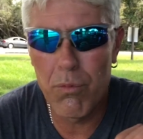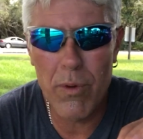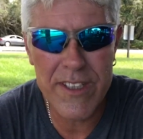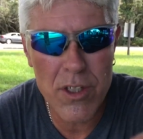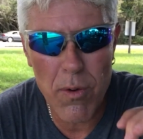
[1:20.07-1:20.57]

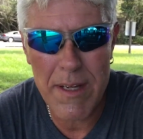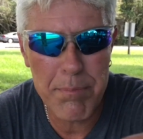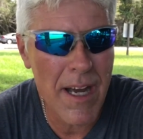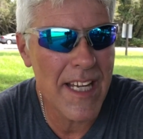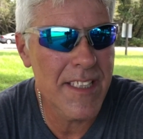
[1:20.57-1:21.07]
what is
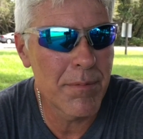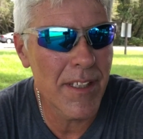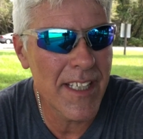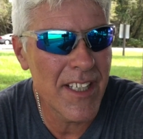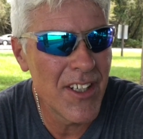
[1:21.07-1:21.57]
quite
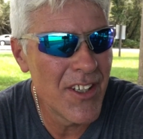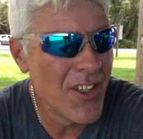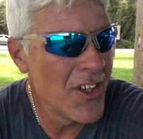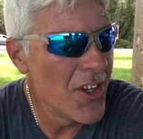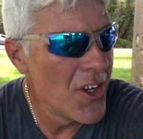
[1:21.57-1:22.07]
possibly
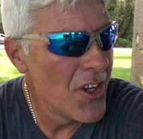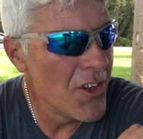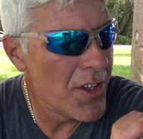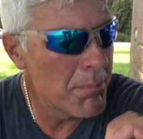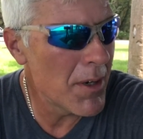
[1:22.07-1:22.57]

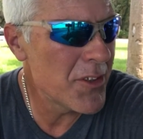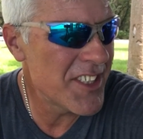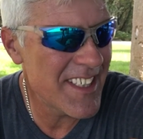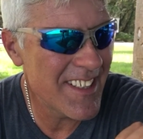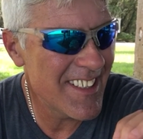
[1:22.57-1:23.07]
the
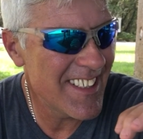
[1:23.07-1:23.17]
most